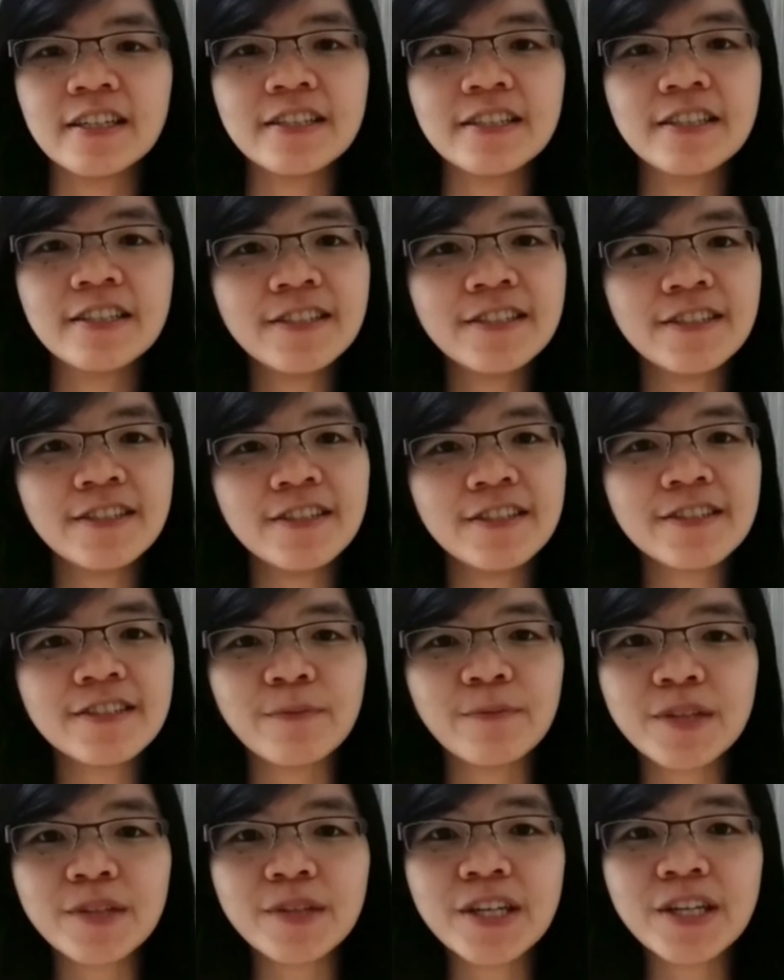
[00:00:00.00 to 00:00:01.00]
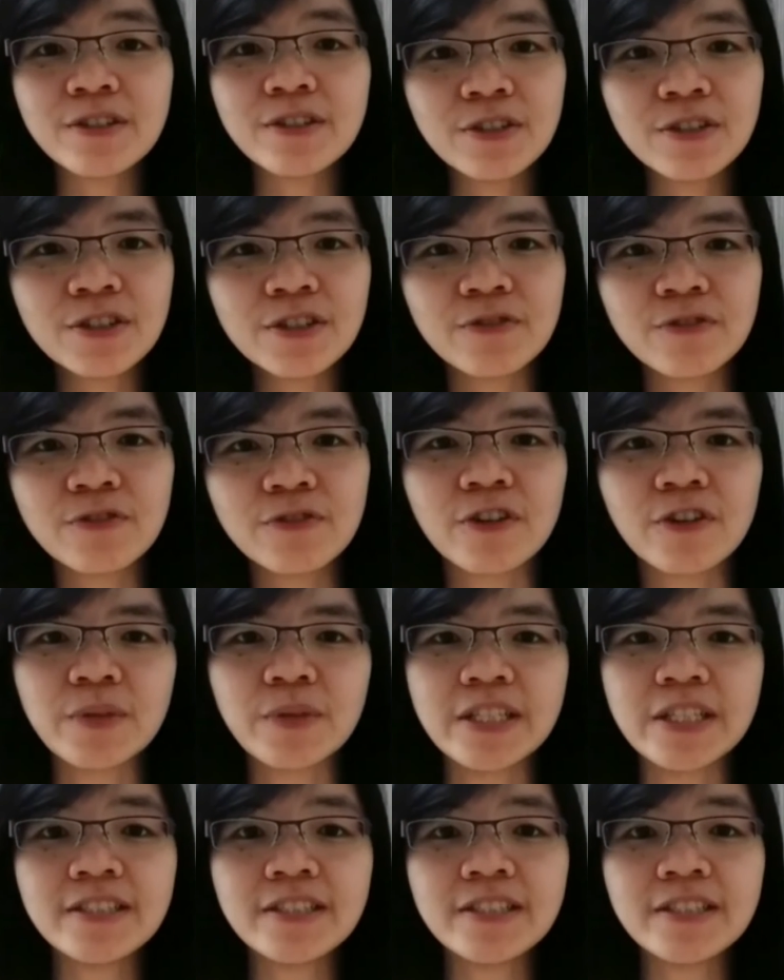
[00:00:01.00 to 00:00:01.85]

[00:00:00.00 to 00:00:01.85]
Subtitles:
this is something good for me.